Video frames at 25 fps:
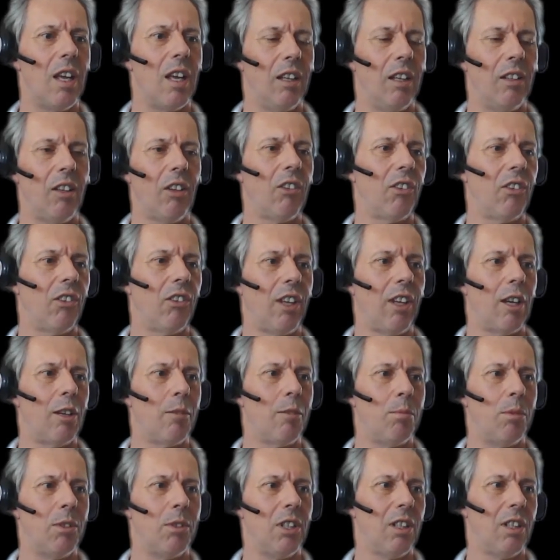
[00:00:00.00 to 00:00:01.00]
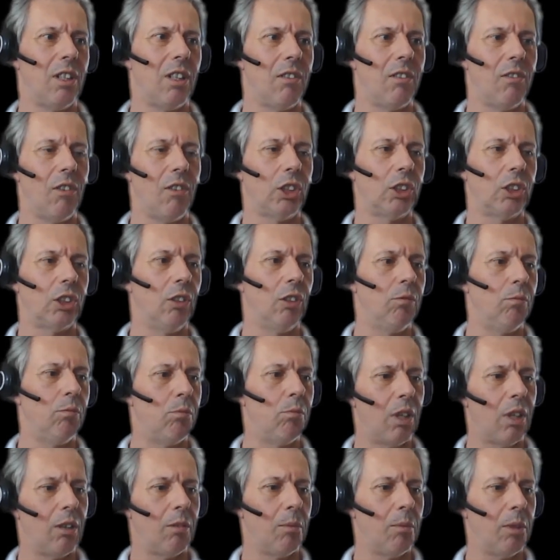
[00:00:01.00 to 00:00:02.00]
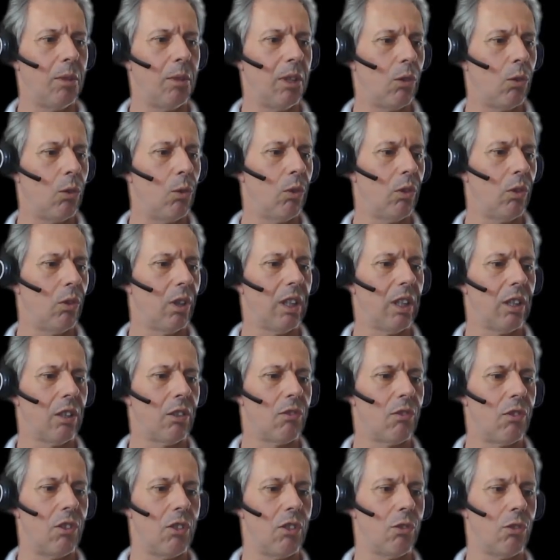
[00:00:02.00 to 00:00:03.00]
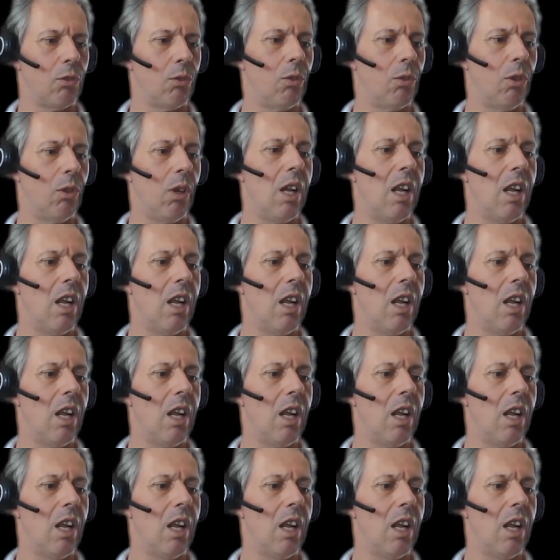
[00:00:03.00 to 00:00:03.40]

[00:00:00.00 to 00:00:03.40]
and doesn't sound particularly Russian. They'll be called like Crystal,